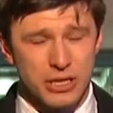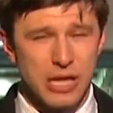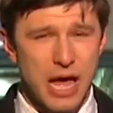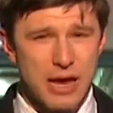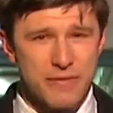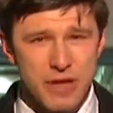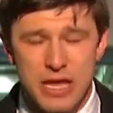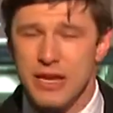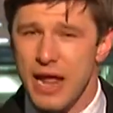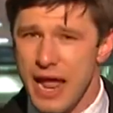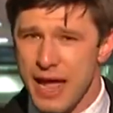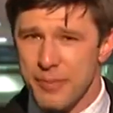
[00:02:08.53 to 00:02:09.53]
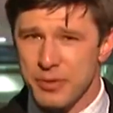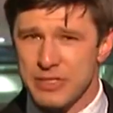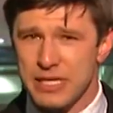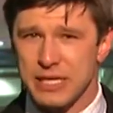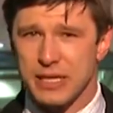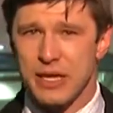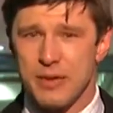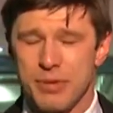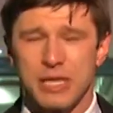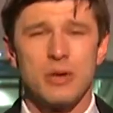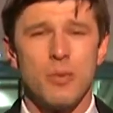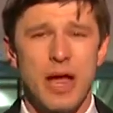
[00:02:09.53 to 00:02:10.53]
Live in Appleton,
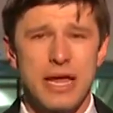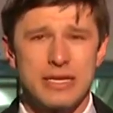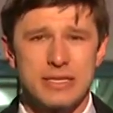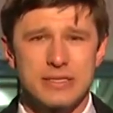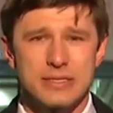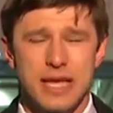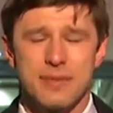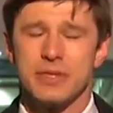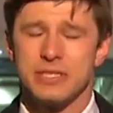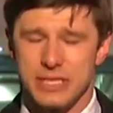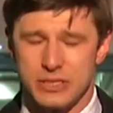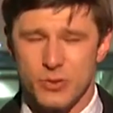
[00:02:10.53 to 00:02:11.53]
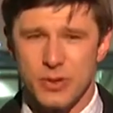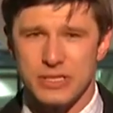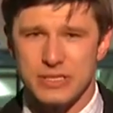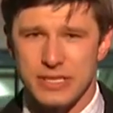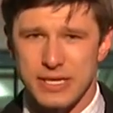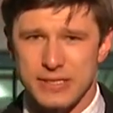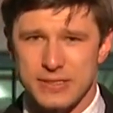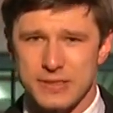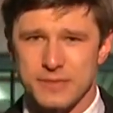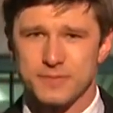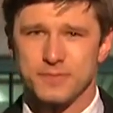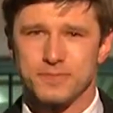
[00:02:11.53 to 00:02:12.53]
Billy Wagner, NBC
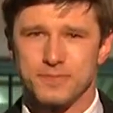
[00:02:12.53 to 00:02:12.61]
26.